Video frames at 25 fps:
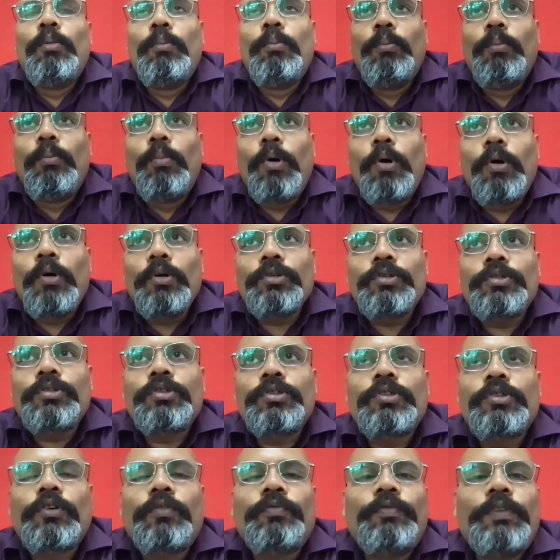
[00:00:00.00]

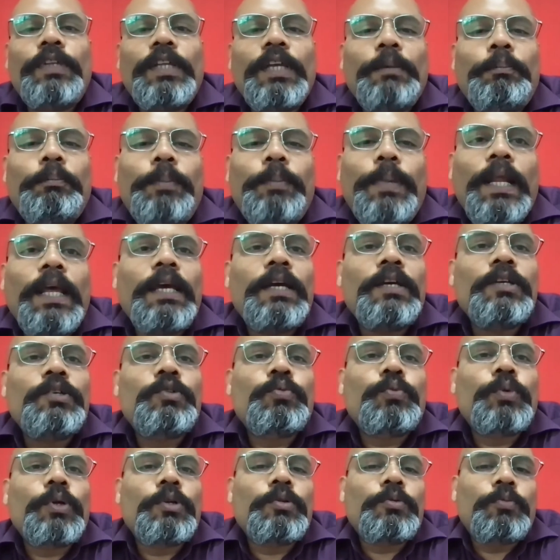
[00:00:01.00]
most of the
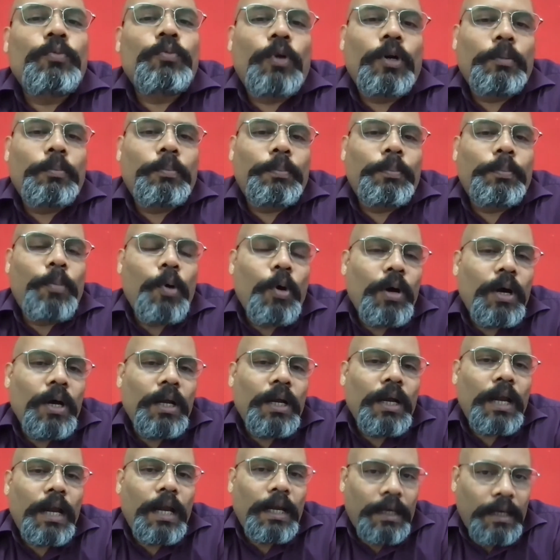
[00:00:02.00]
players with what
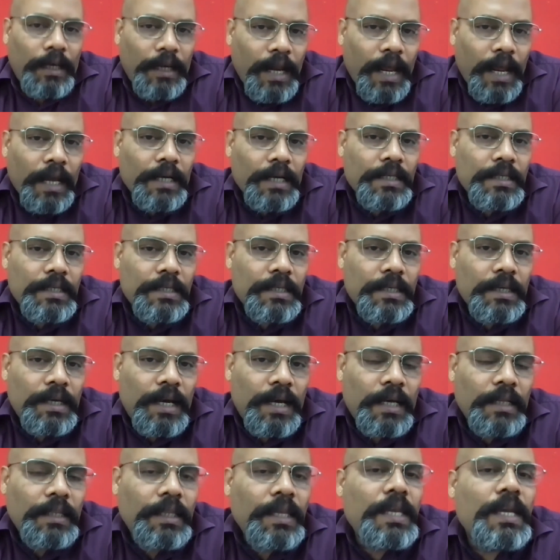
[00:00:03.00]
poker attracts
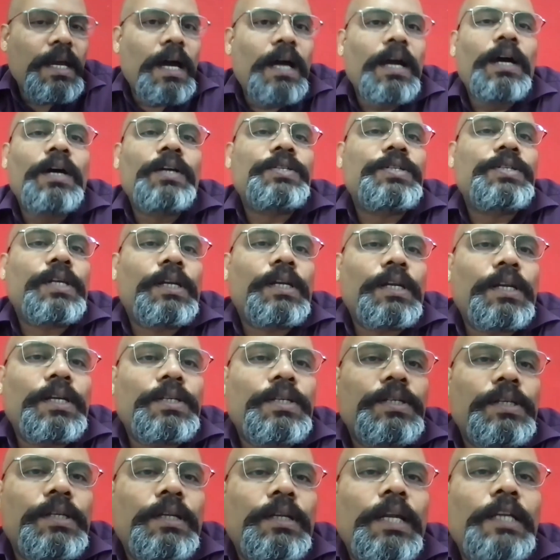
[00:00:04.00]
are the younger
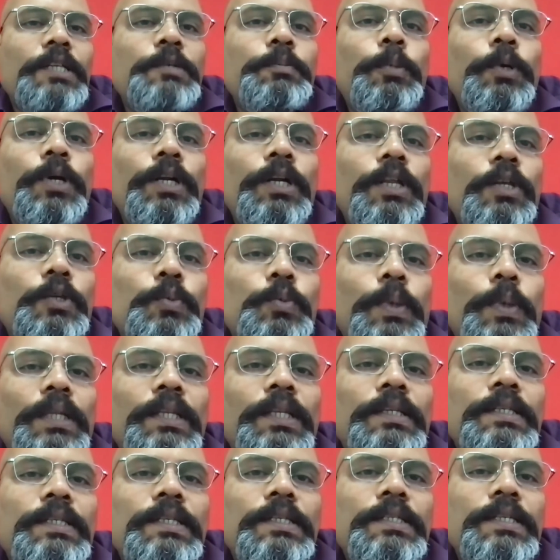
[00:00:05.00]
generation. Let's put it this way.
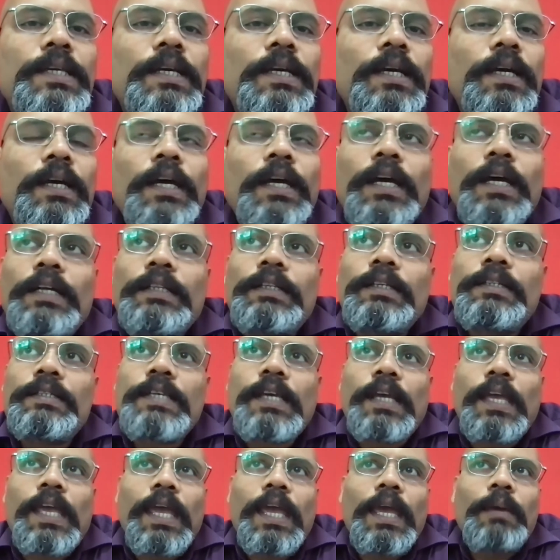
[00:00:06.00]
This is
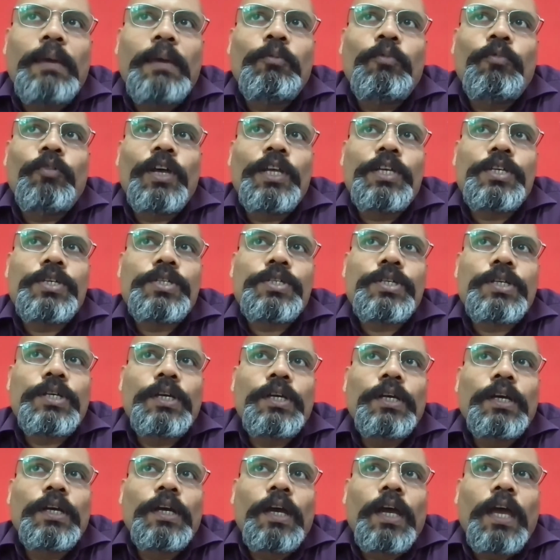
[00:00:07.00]
a game which
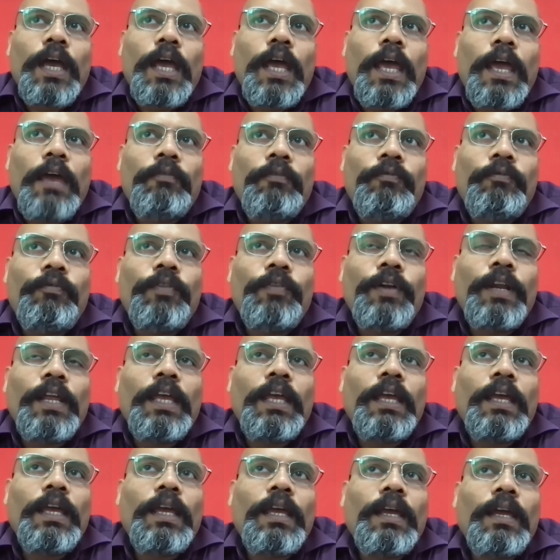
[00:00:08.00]

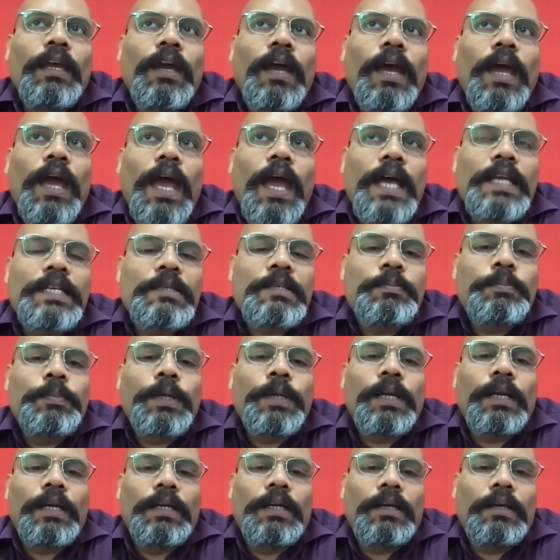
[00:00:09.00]
every
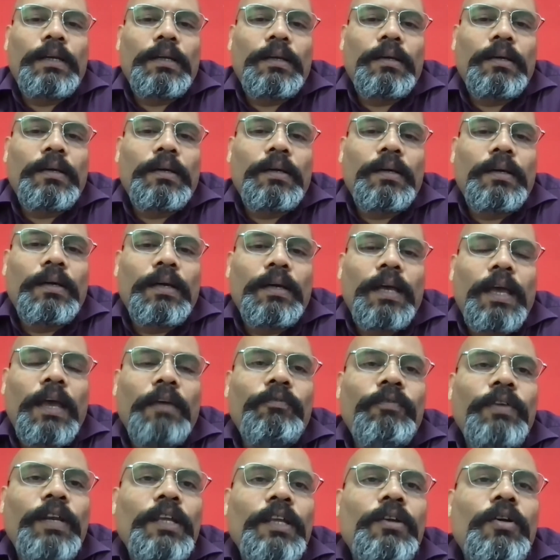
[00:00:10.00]
aspirant,
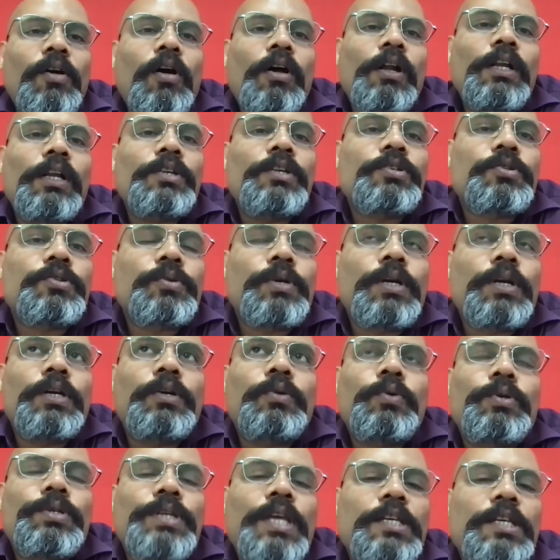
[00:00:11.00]
every college
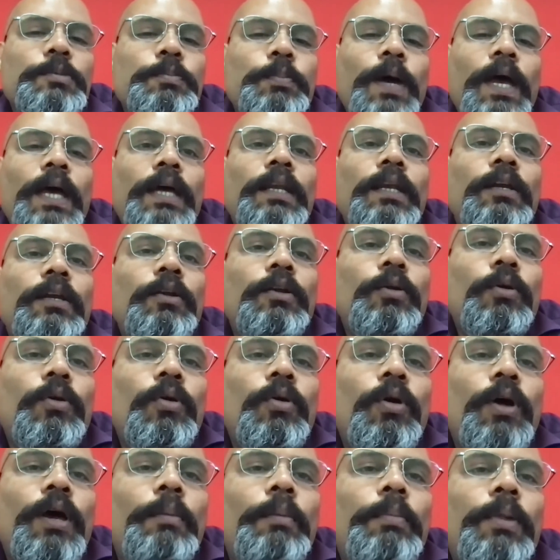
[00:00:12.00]
student who is aspiring to
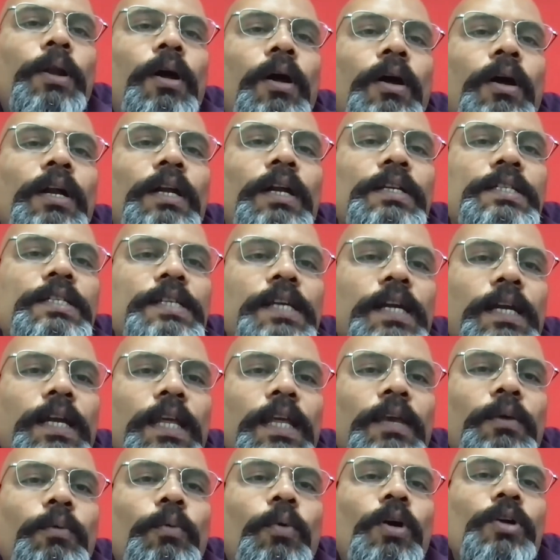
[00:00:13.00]
go abroad and
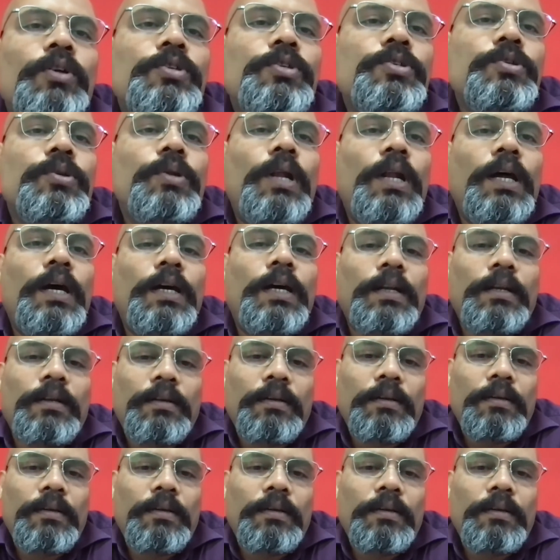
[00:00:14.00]
study wants to learn.